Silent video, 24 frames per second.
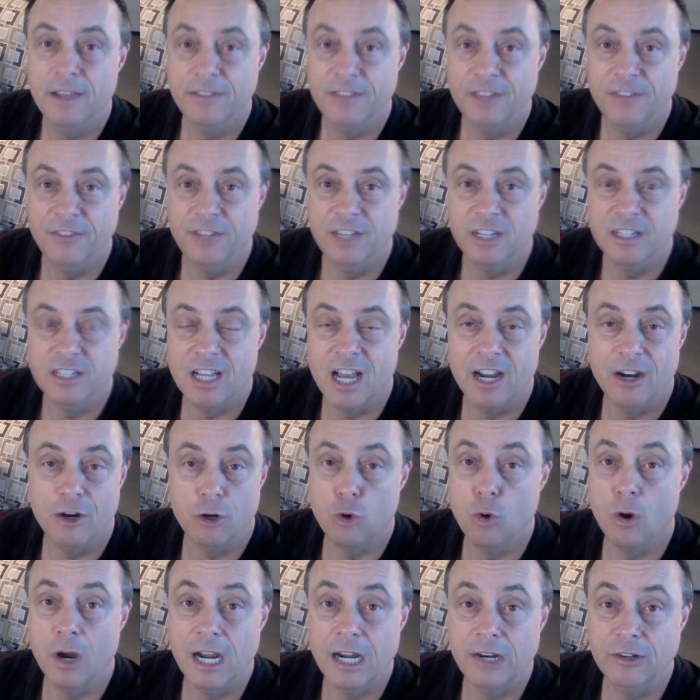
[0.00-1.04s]
that the entire
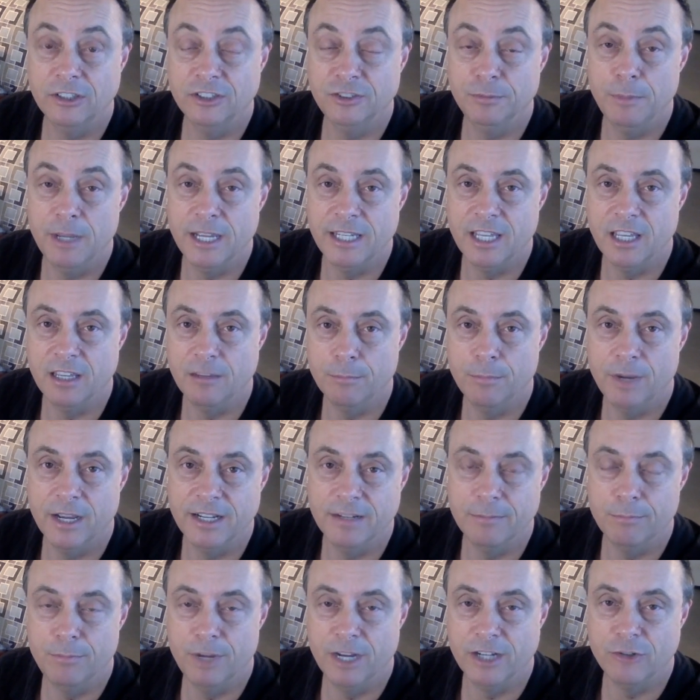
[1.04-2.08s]
choir is making
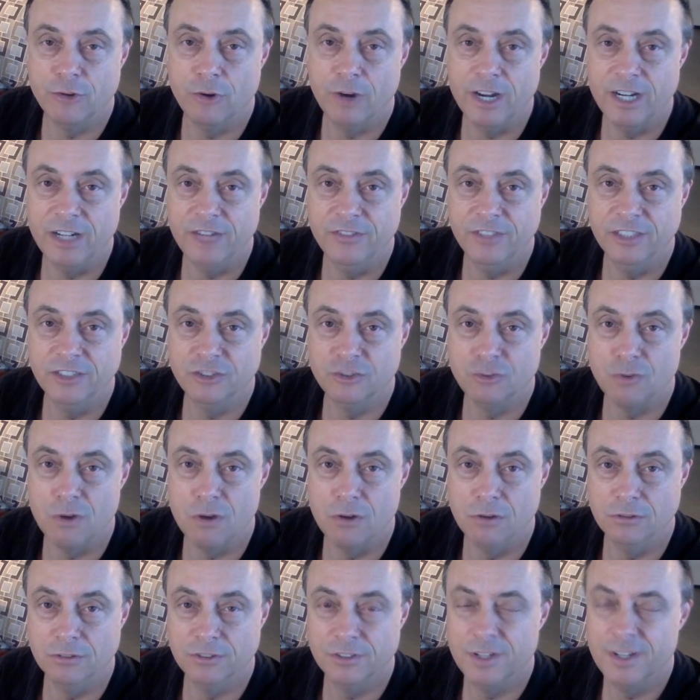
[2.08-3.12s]
by creating these
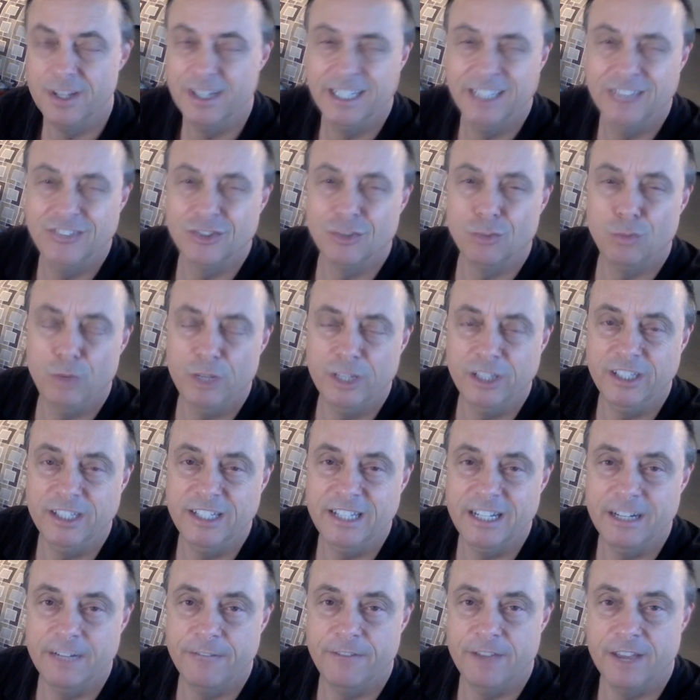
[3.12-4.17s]
drones. It's a really
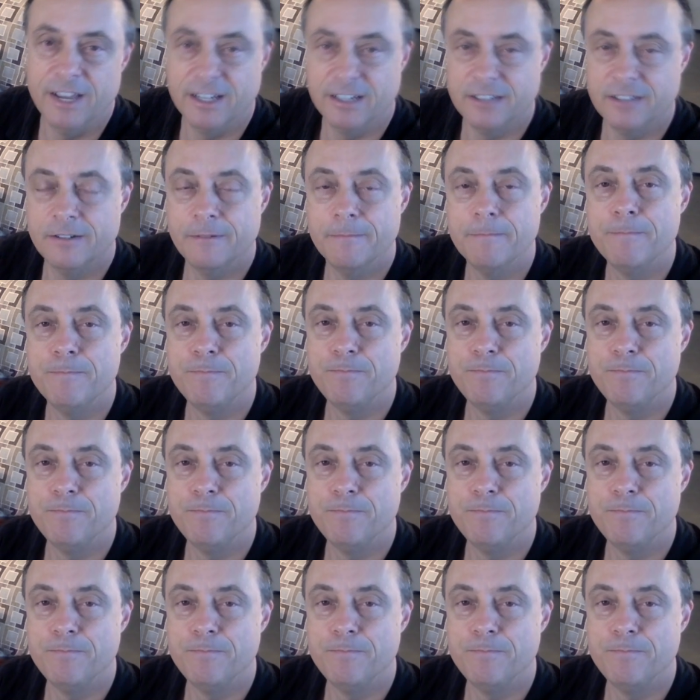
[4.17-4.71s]
neat effect.